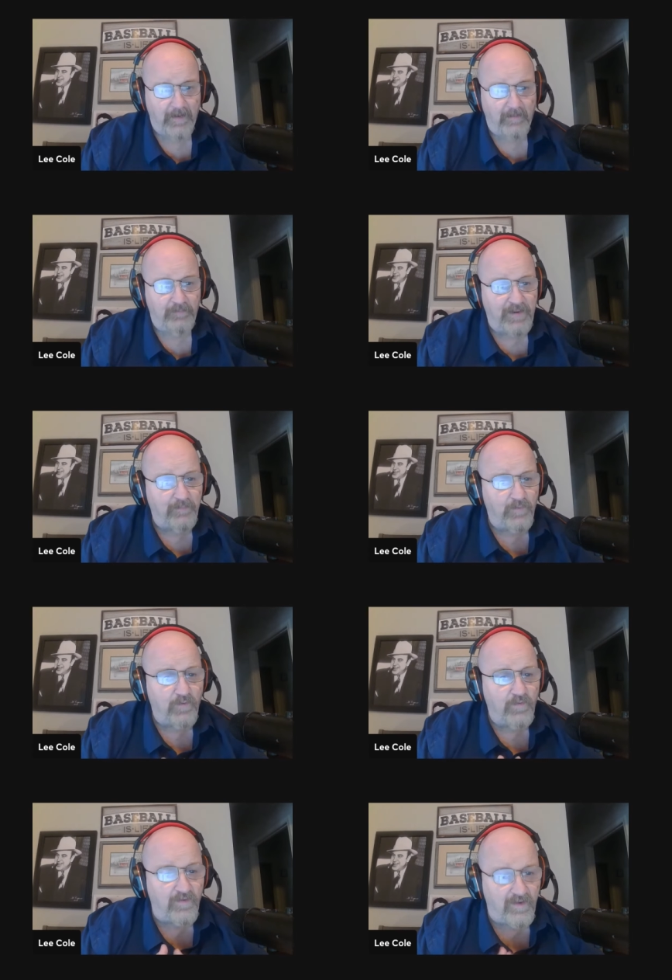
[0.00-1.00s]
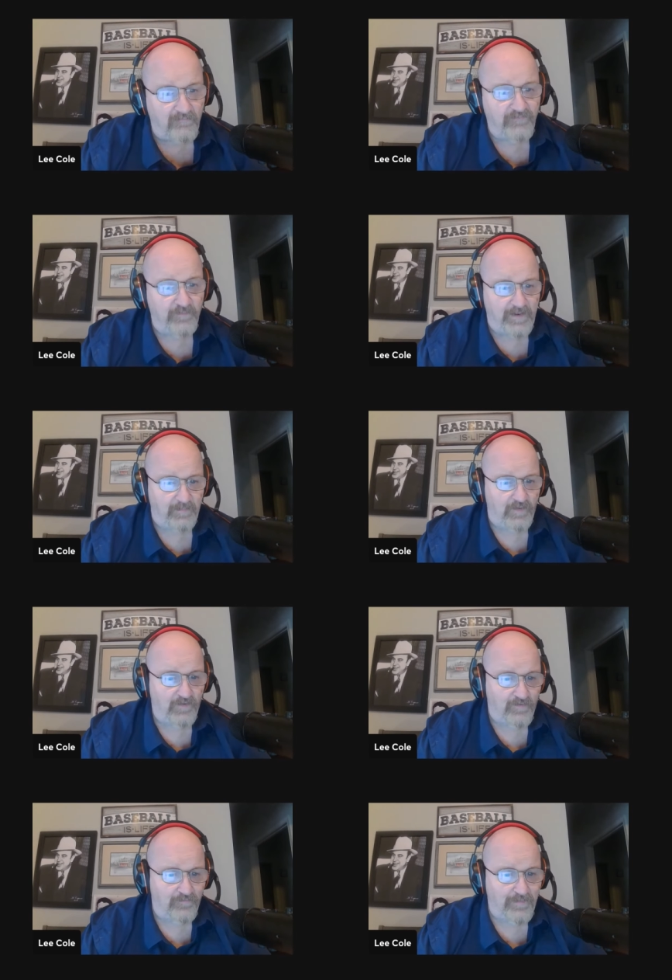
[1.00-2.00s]
People love the people they're
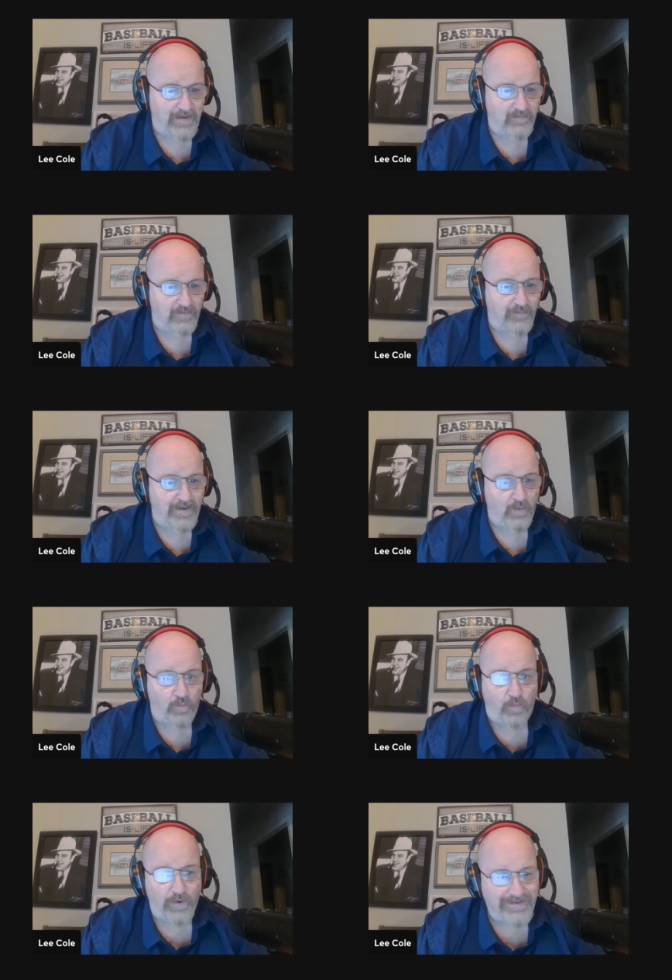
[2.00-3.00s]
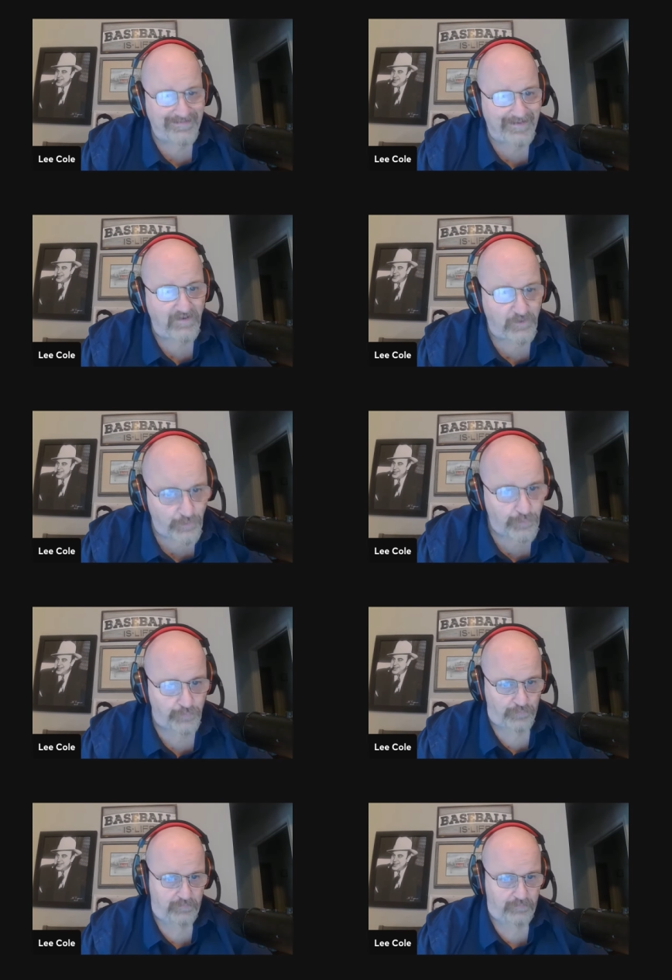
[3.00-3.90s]
around, no matter what they do.